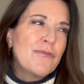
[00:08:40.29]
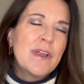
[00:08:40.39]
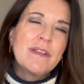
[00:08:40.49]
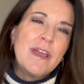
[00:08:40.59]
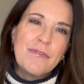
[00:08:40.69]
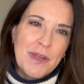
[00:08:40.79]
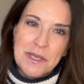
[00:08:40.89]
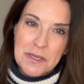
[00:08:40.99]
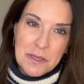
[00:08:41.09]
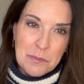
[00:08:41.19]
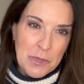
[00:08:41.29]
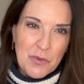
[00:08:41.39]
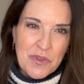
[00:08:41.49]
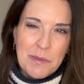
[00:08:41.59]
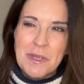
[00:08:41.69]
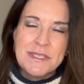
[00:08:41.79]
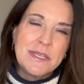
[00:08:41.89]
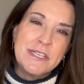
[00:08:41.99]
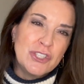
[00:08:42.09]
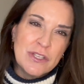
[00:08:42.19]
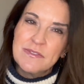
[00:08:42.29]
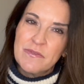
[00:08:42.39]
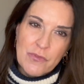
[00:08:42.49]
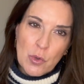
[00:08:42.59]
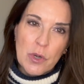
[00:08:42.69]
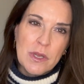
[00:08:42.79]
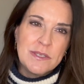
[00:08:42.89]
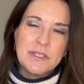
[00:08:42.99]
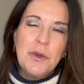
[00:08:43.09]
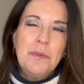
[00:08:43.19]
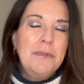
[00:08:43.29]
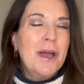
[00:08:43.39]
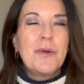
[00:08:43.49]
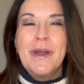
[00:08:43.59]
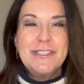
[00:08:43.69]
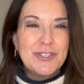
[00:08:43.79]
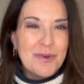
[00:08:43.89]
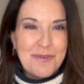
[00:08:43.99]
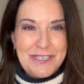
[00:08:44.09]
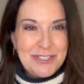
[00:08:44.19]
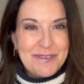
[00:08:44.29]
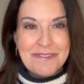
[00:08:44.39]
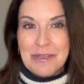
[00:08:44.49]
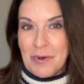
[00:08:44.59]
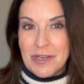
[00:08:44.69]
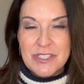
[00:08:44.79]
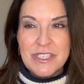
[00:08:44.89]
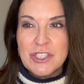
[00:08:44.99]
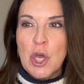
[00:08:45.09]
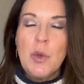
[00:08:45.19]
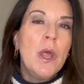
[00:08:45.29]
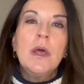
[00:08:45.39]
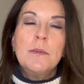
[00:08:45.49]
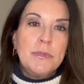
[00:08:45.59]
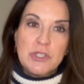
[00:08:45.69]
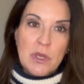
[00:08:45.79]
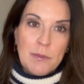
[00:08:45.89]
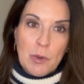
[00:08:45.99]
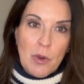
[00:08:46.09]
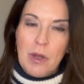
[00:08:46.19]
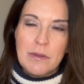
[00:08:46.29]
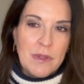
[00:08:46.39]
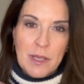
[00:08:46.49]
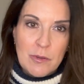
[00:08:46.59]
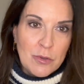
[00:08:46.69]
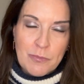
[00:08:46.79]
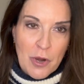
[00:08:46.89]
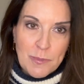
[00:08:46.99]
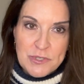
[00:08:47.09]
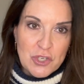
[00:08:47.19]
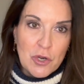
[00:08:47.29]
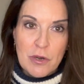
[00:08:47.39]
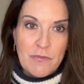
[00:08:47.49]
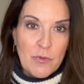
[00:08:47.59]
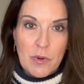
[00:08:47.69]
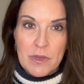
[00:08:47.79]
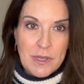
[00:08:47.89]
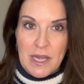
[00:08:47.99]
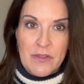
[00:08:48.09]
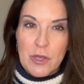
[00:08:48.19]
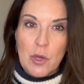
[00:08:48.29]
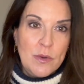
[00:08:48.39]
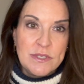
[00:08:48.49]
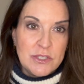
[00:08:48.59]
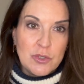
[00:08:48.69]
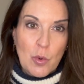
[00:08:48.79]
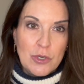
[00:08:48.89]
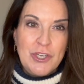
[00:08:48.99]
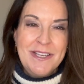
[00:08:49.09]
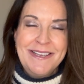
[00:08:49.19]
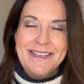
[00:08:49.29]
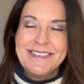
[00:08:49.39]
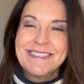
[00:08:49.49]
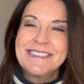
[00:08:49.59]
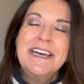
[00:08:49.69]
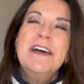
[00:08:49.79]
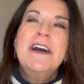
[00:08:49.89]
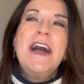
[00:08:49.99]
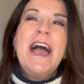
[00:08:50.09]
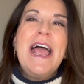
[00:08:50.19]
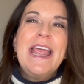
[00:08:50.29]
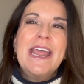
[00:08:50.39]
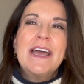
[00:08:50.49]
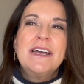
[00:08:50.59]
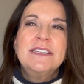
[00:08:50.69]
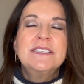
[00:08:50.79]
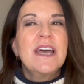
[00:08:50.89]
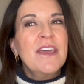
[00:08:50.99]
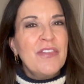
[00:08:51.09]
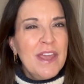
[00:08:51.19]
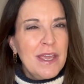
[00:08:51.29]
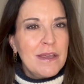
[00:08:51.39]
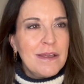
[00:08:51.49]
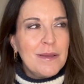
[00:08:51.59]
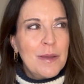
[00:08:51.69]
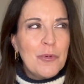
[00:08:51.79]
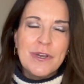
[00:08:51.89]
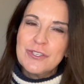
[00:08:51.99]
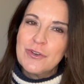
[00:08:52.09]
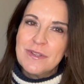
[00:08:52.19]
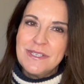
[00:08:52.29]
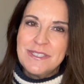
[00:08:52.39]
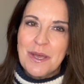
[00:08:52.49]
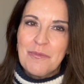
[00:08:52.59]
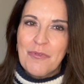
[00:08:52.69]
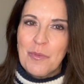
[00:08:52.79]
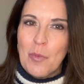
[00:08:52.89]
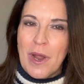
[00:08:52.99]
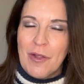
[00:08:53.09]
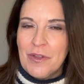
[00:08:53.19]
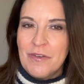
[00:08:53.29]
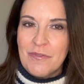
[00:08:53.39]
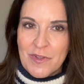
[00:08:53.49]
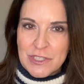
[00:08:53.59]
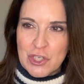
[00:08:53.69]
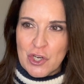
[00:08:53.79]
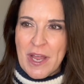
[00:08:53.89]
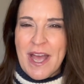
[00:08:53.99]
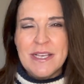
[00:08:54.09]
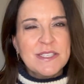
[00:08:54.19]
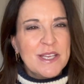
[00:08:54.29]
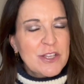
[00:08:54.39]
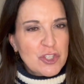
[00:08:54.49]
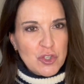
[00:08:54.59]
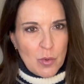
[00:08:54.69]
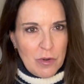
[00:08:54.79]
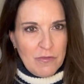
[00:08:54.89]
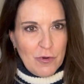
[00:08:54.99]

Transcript: frankly I find a little amusing because I think she lives in Florida, so I'm not quite sure when she really wears this coat. But don't get me wrong, like, props to her for getting the coat because it's gorgeous. And I think, I'm pretty sure that Deb from Wildunfiltered has like the shorter